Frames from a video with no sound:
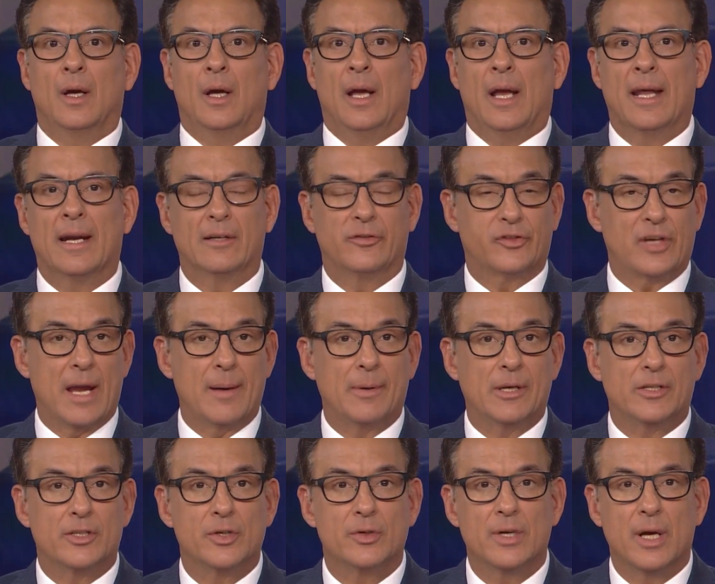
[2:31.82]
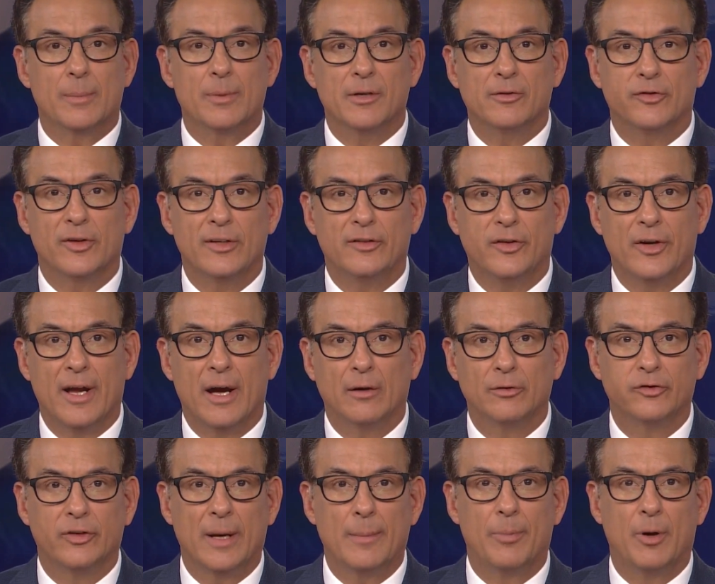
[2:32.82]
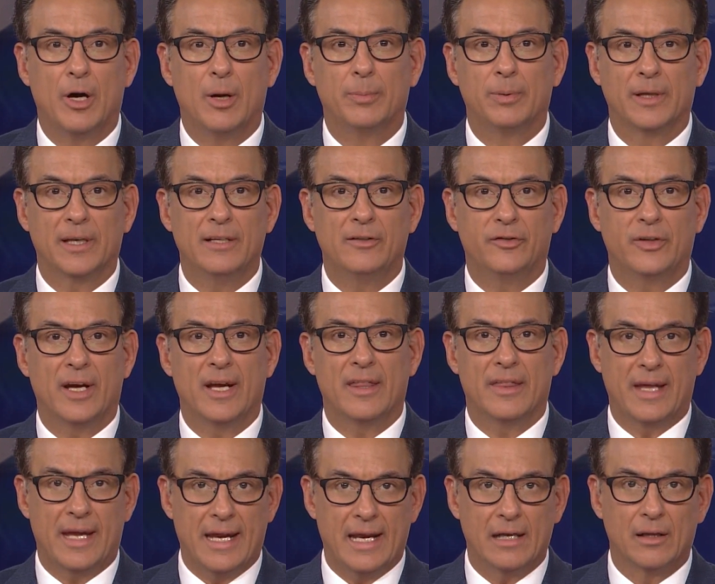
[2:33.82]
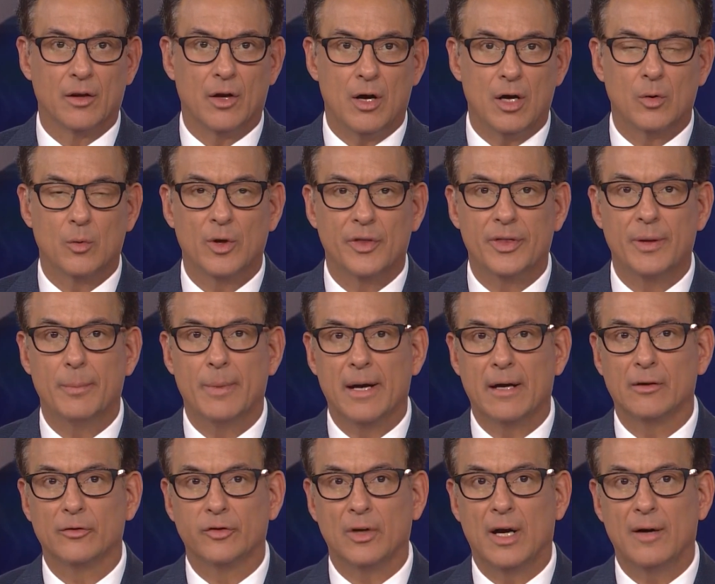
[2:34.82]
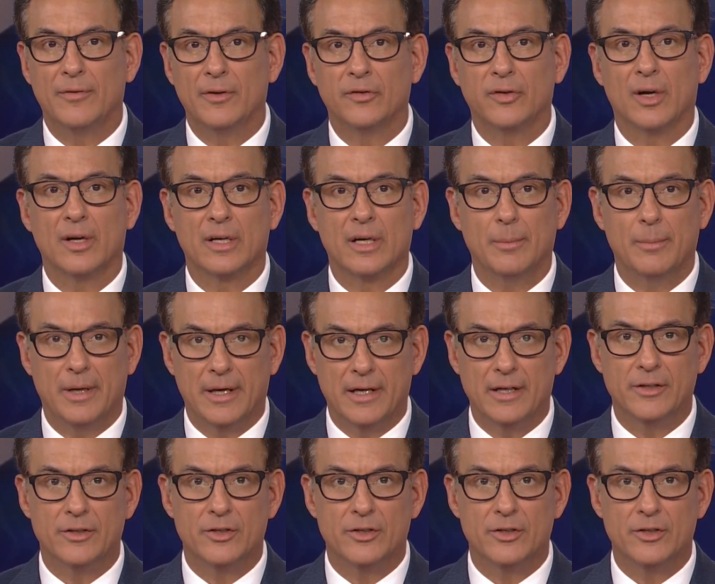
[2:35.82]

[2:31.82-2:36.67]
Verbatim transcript: In a statement to WCCO, St. Paul police say they, along with the mayor's office, are committed